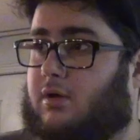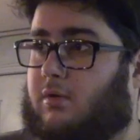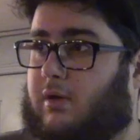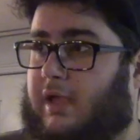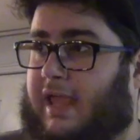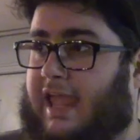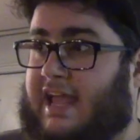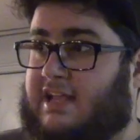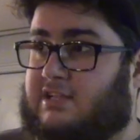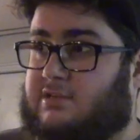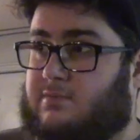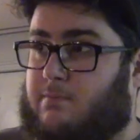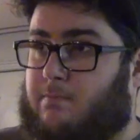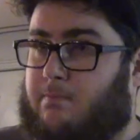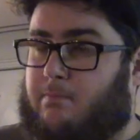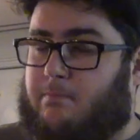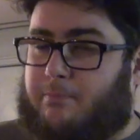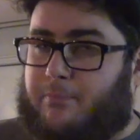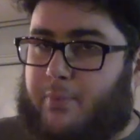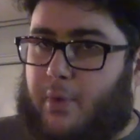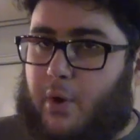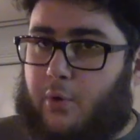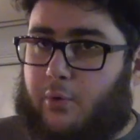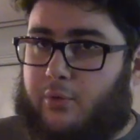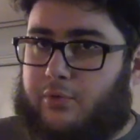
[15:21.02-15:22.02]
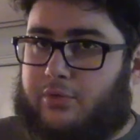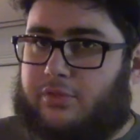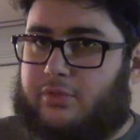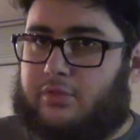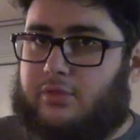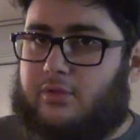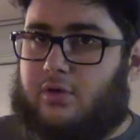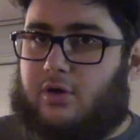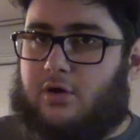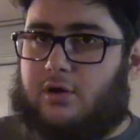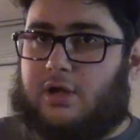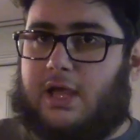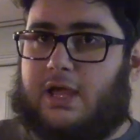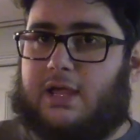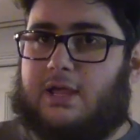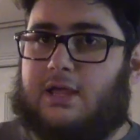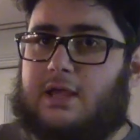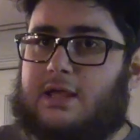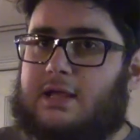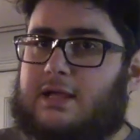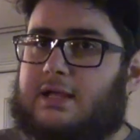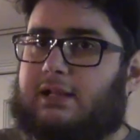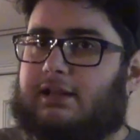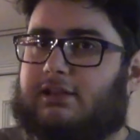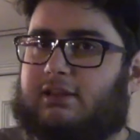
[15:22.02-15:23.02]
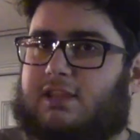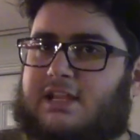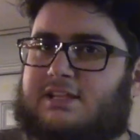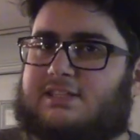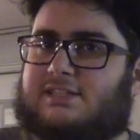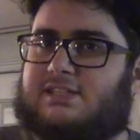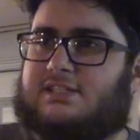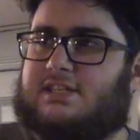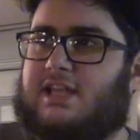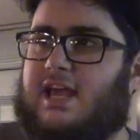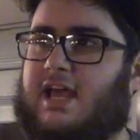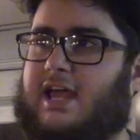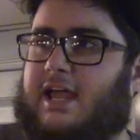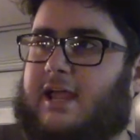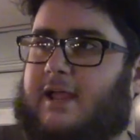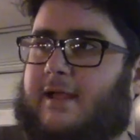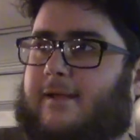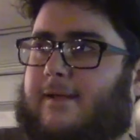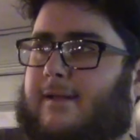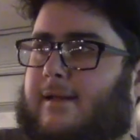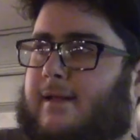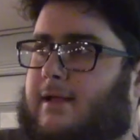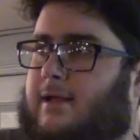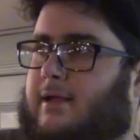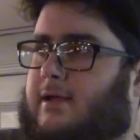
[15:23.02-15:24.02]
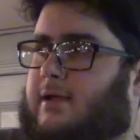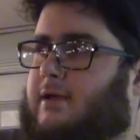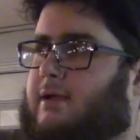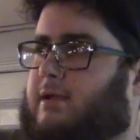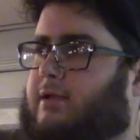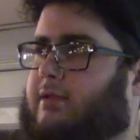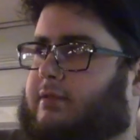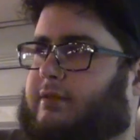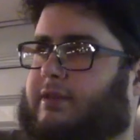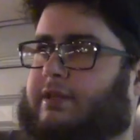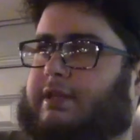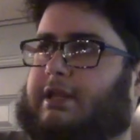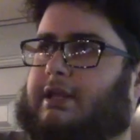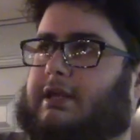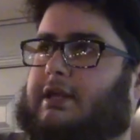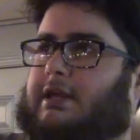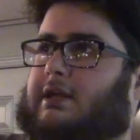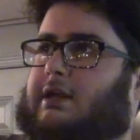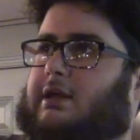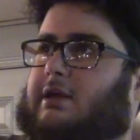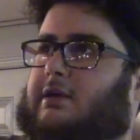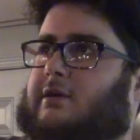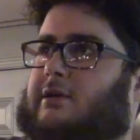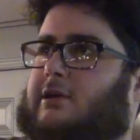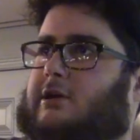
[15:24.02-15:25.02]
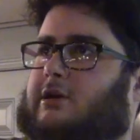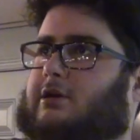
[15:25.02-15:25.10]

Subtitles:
It has both, okay? Let's say the